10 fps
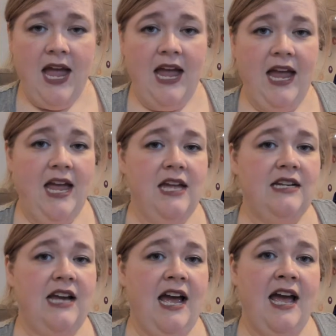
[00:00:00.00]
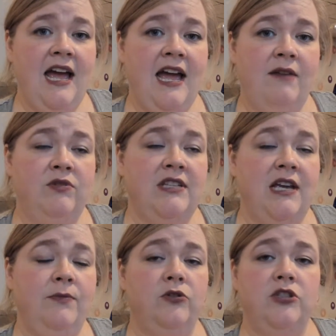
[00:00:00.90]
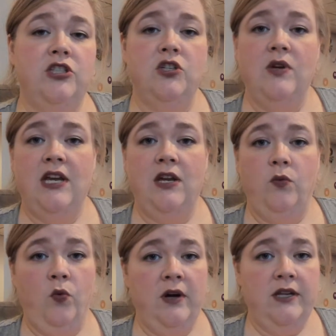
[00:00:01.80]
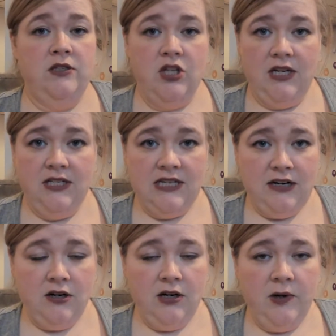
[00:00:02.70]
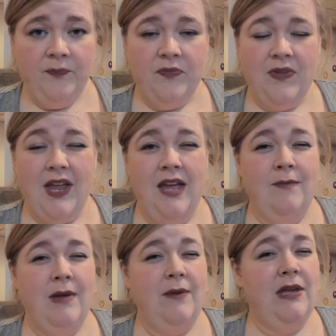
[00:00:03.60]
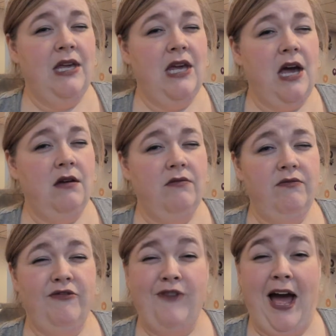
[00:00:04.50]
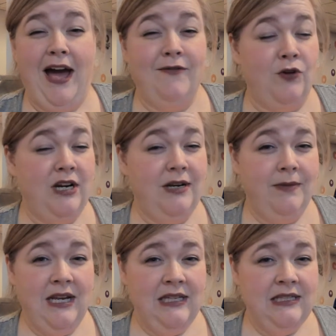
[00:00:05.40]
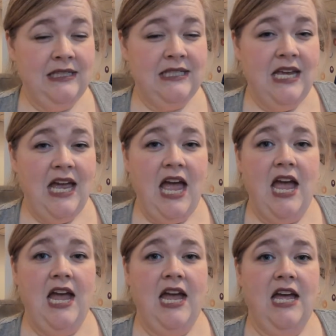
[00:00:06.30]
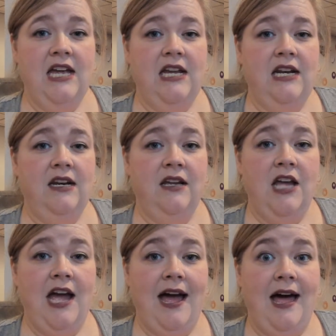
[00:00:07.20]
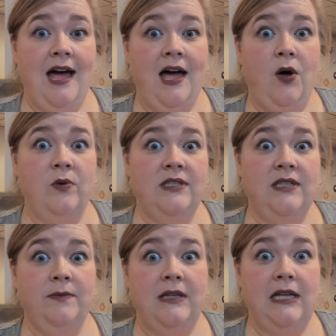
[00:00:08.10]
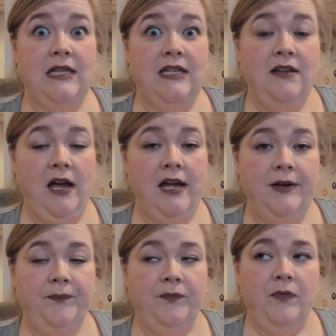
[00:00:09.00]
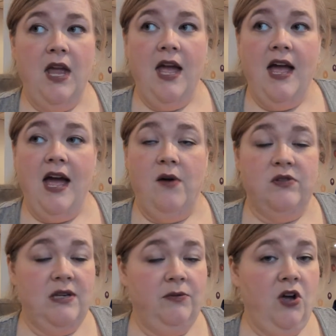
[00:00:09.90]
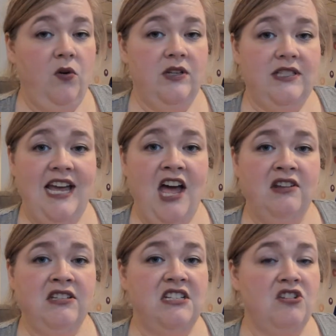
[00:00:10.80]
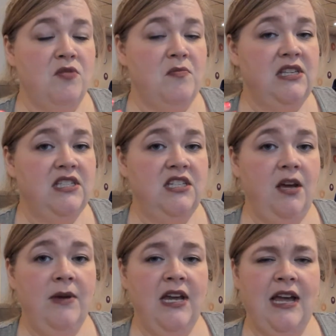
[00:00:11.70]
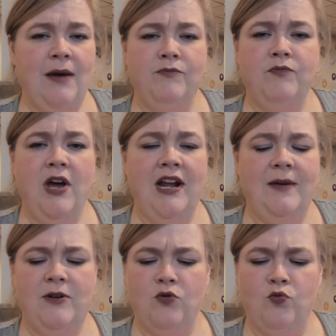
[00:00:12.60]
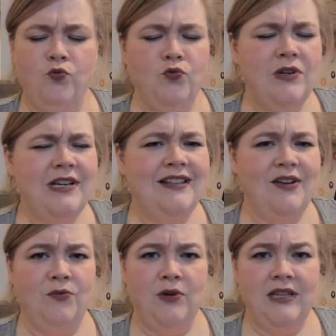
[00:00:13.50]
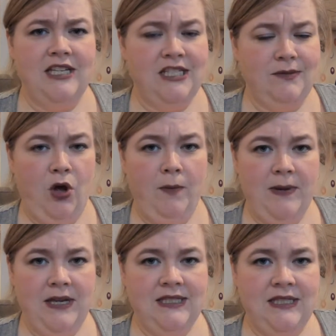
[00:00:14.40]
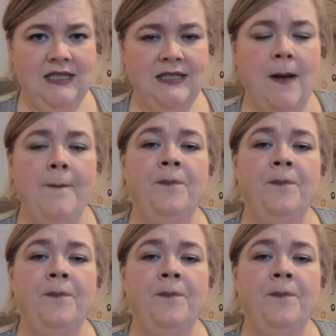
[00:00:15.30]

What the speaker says: And I was able to eat 1 chicken tender and maybe 5 green beans, and I was completely done. I was able to hold it down, didn't hurt my stomach. I cut it up into really, really small pieces.